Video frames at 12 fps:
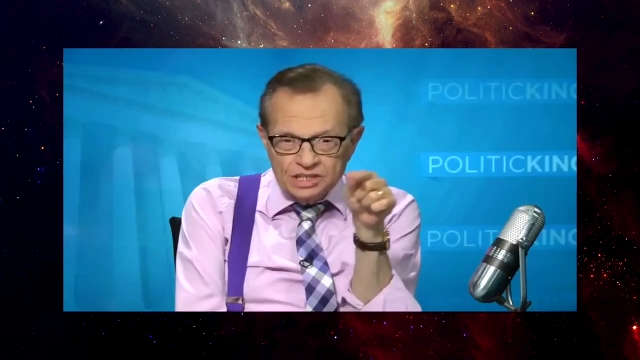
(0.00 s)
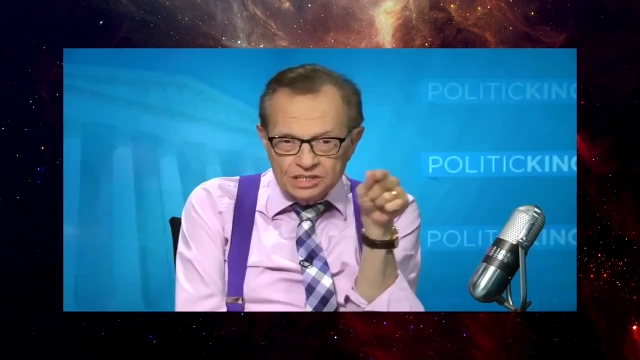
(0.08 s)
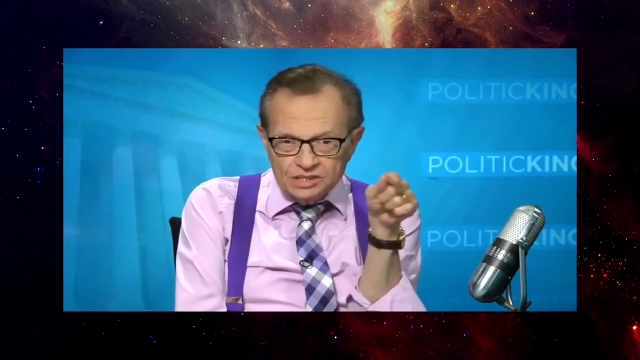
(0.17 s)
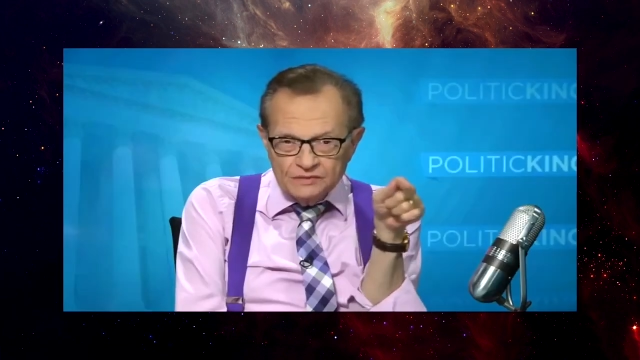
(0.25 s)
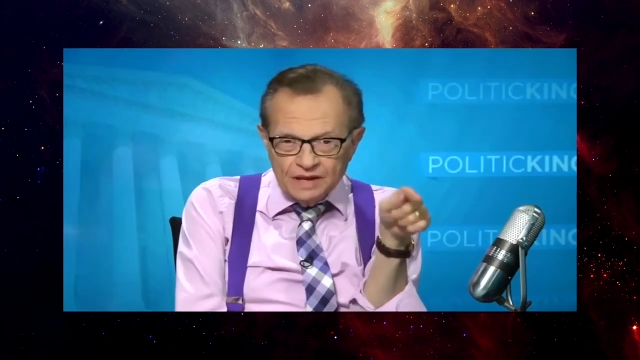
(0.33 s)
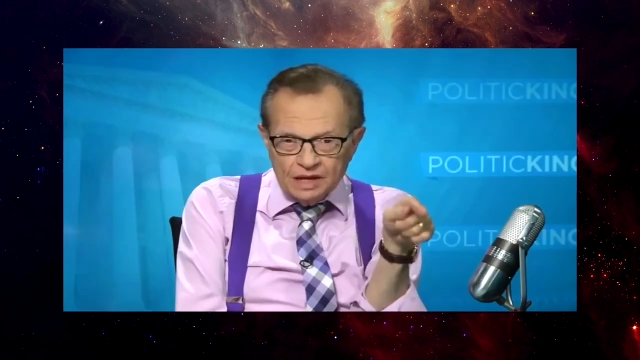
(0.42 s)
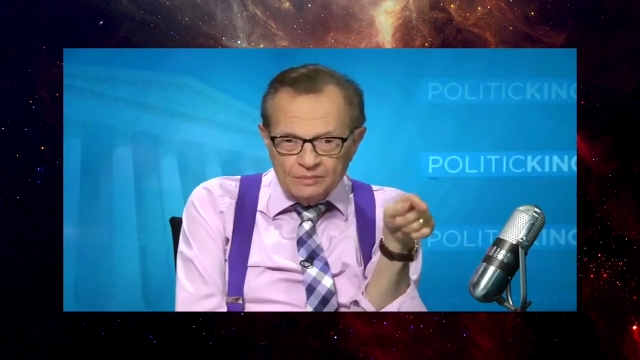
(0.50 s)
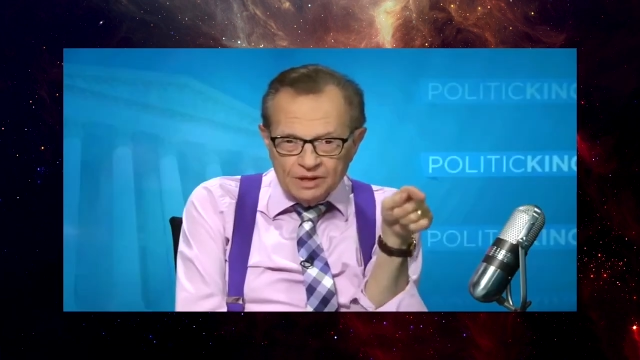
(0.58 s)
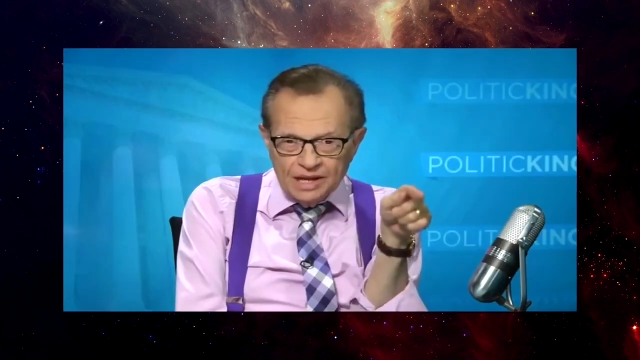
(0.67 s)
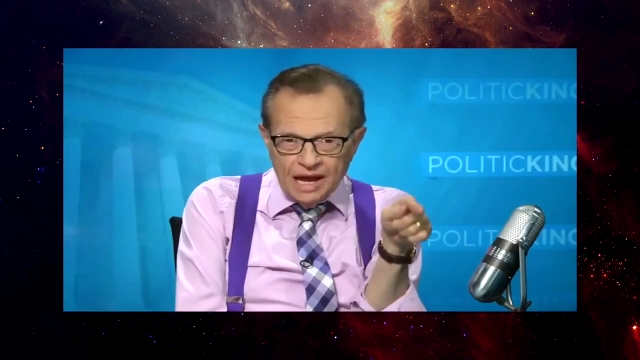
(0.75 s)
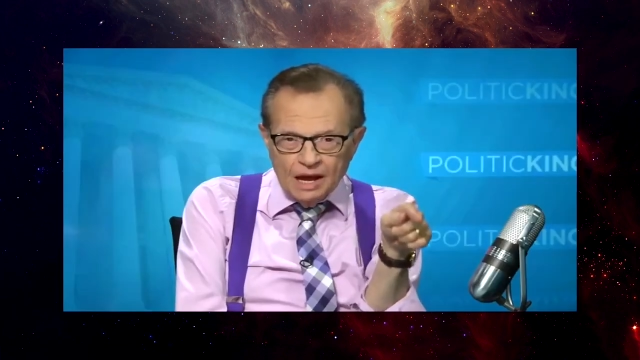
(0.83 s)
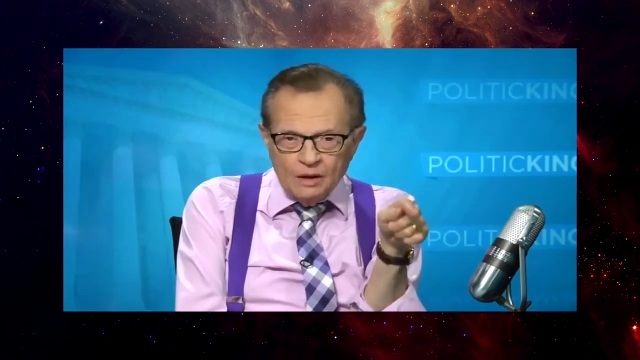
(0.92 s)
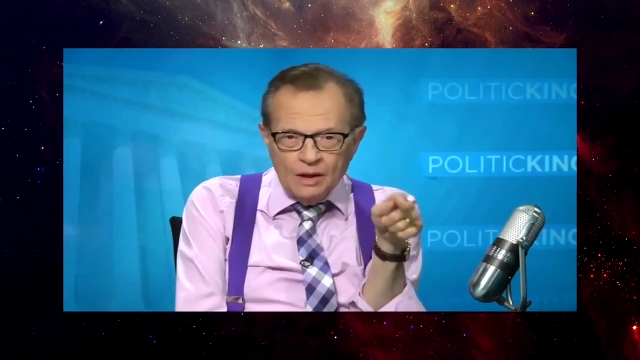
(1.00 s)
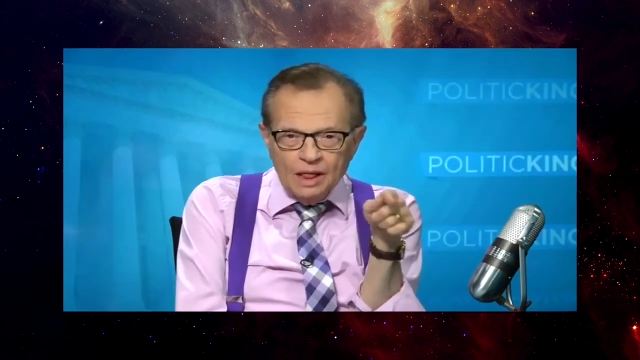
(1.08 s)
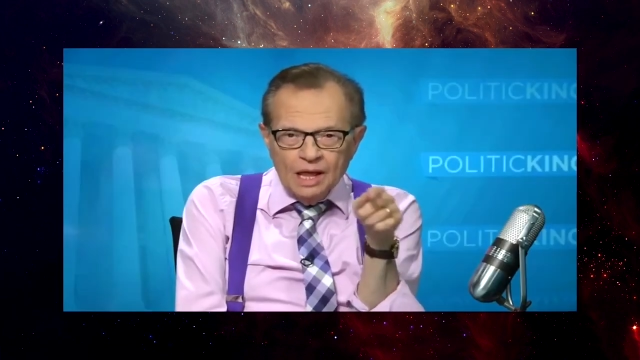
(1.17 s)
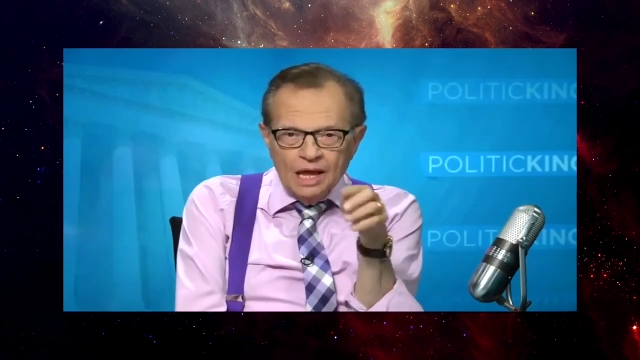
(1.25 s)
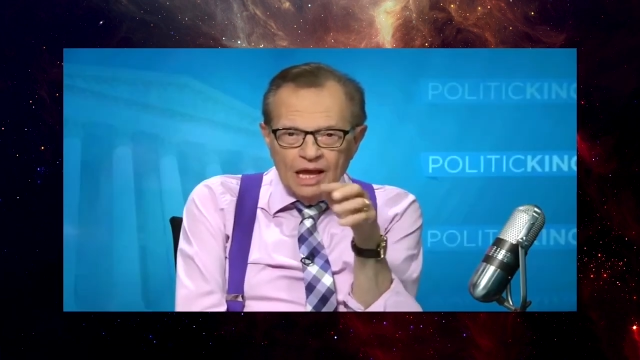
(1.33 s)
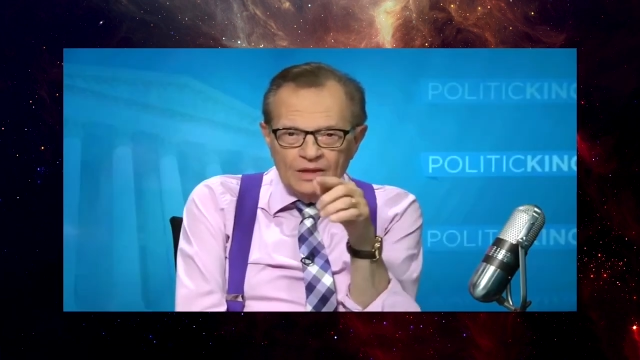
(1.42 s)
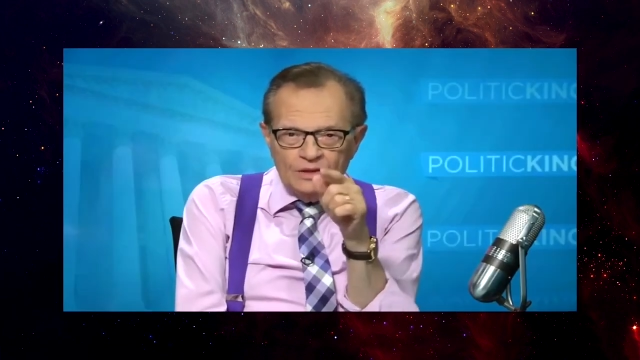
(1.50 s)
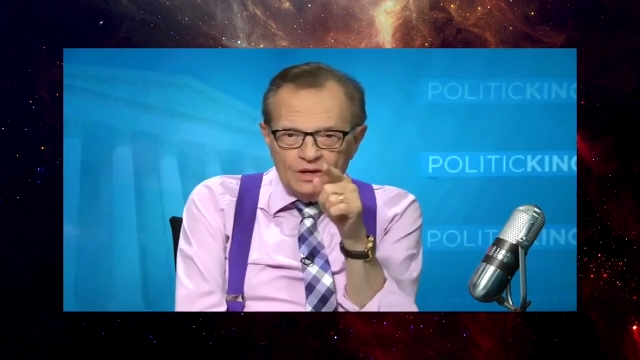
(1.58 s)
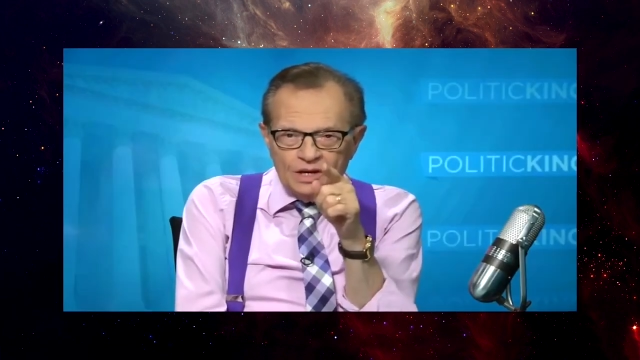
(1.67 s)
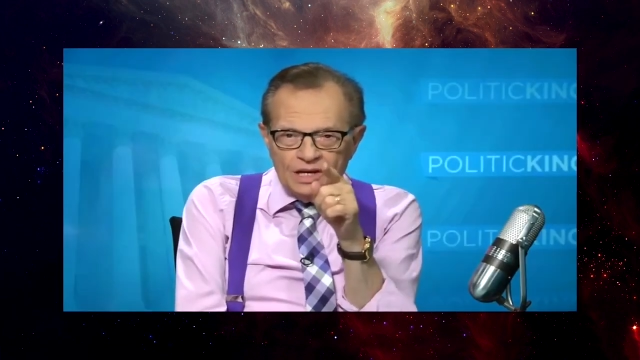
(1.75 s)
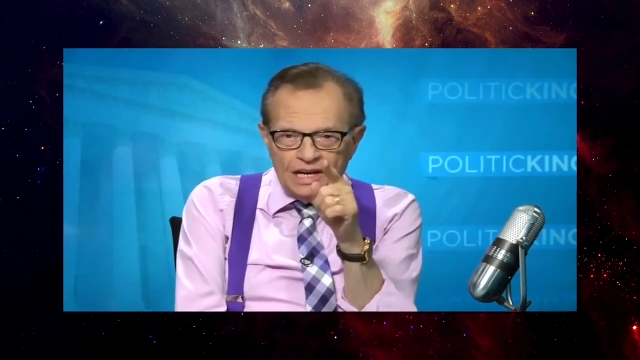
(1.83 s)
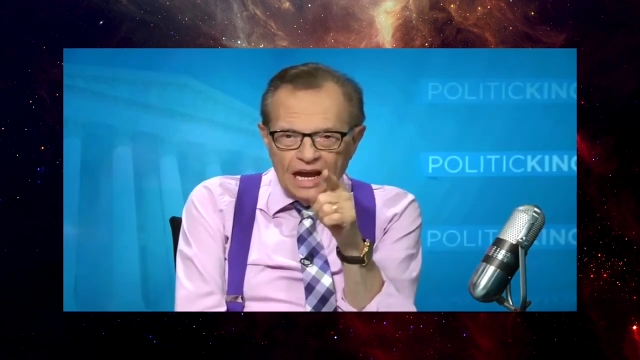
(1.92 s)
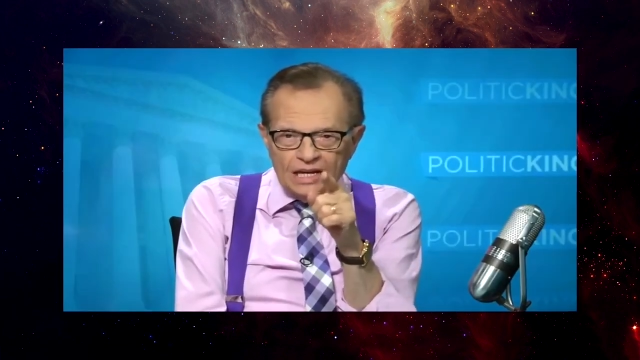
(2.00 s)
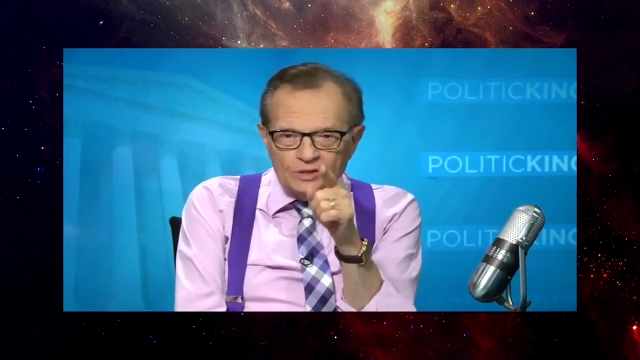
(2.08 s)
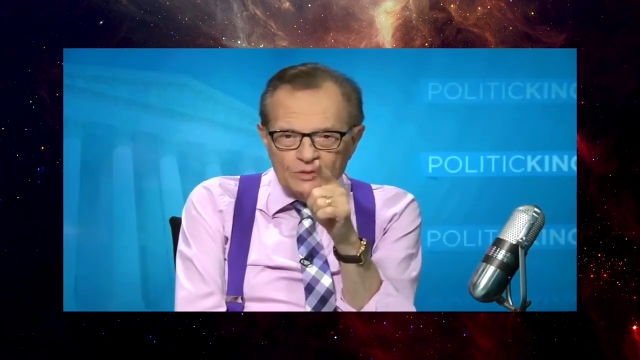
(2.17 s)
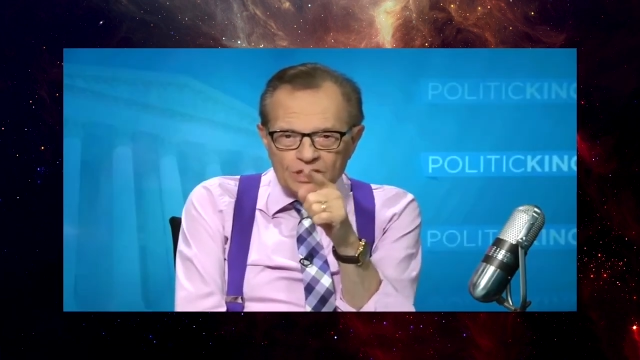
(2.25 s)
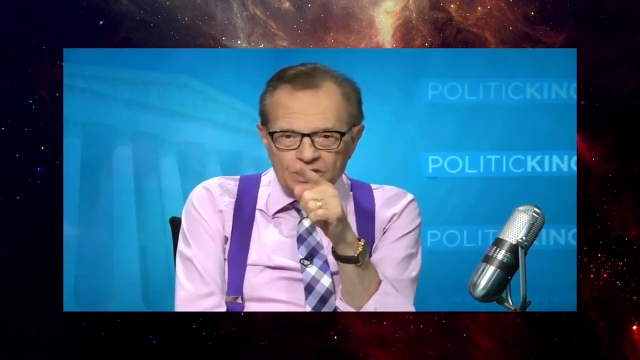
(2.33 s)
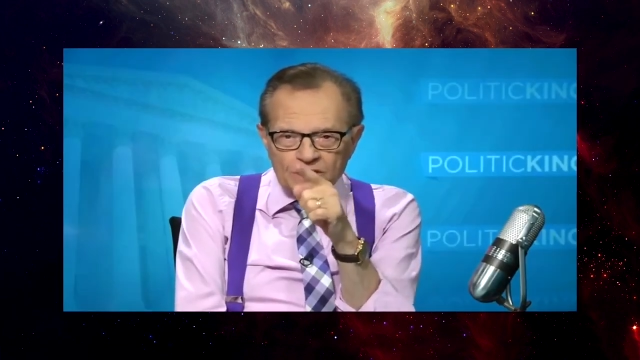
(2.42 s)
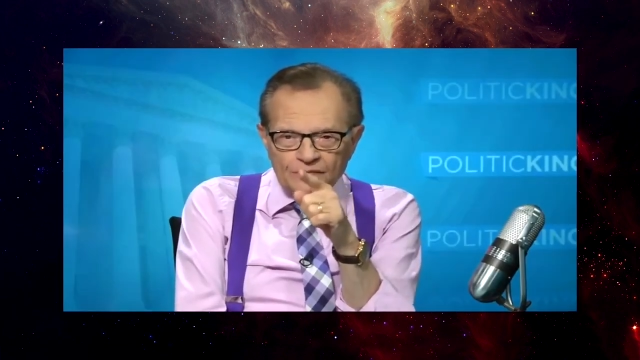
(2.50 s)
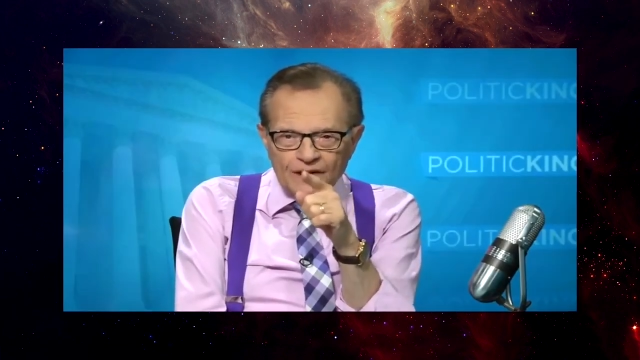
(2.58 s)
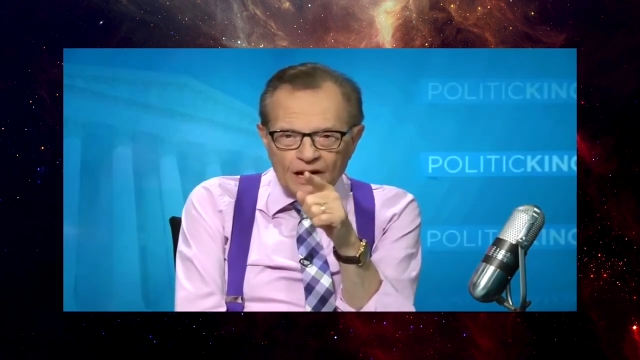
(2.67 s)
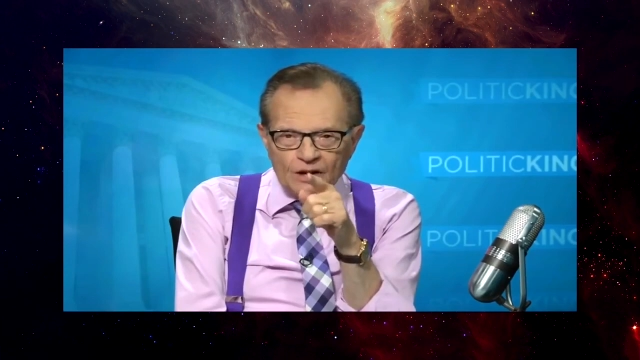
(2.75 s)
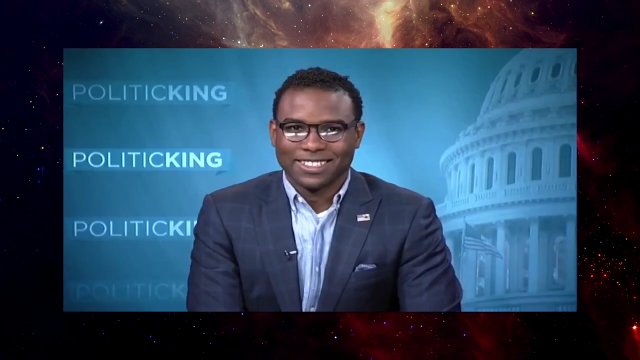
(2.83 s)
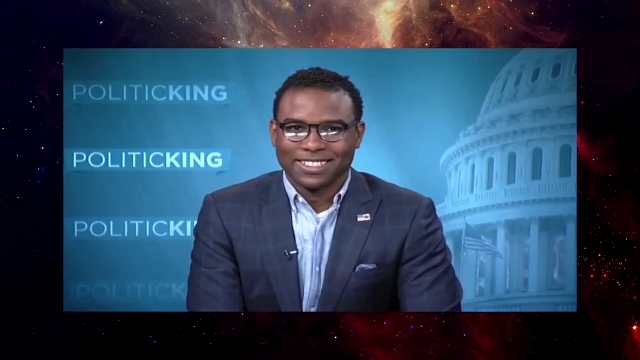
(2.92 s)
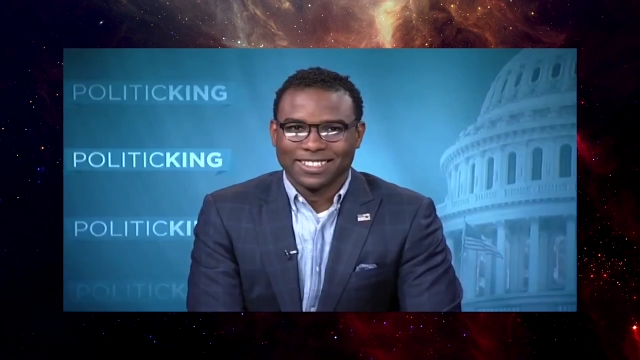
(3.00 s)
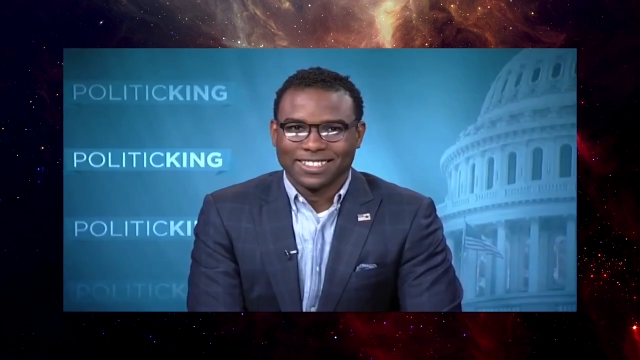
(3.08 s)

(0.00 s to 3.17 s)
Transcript: is available now. And you can catch Richard Fowler